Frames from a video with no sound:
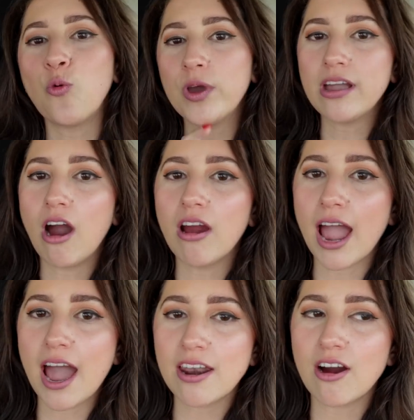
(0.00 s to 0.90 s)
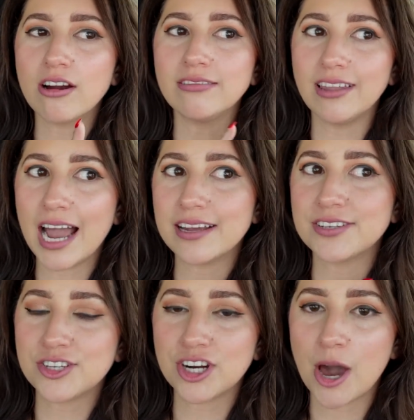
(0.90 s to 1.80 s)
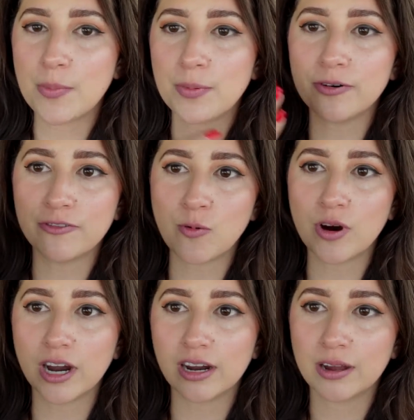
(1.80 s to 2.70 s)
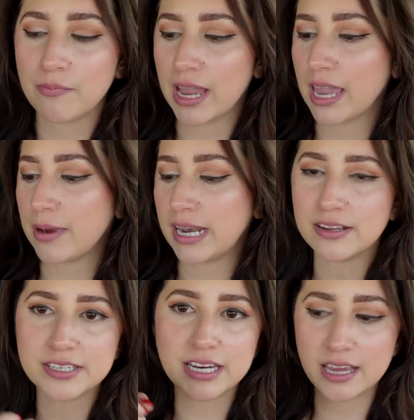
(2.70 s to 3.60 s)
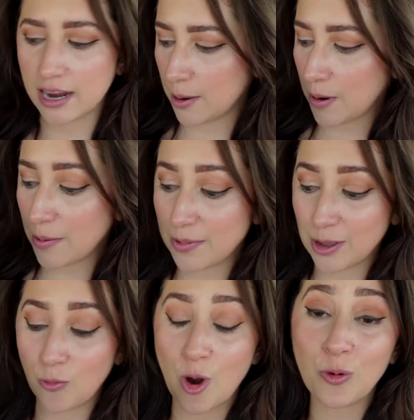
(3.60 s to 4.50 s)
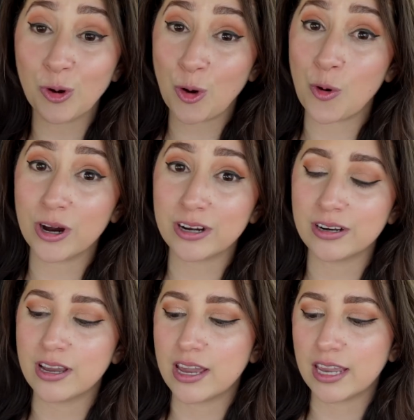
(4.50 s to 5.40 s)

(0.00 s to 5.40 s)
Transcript: We are at our last stop before I get my nails done, and I probably won't record